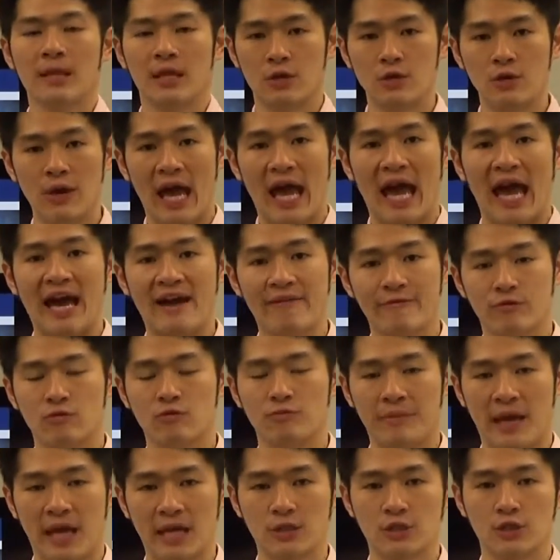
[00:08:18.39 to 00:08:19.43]
you have to
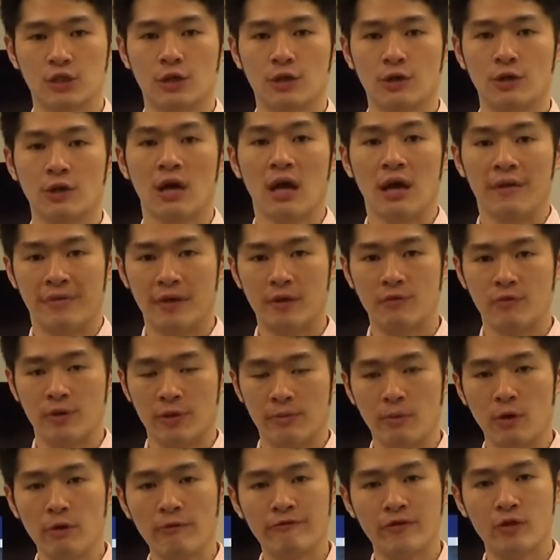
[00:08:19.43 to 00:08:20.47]
make sure the
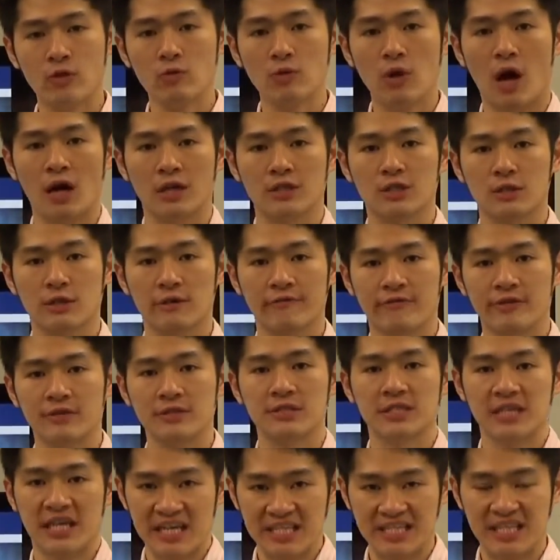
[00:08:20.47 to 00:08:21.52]
remote view log
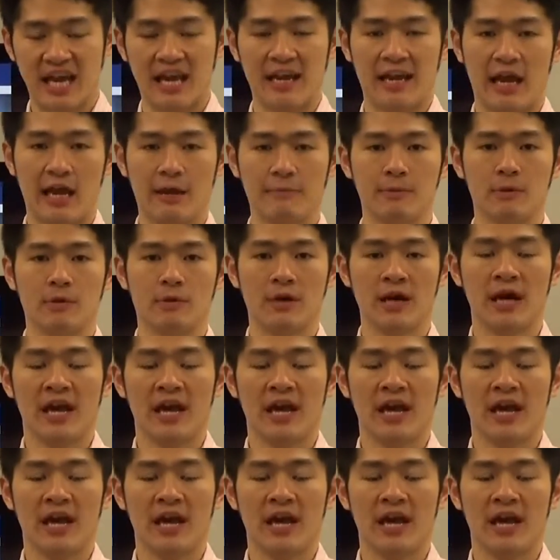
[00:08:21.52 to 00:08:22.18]
service is enabled.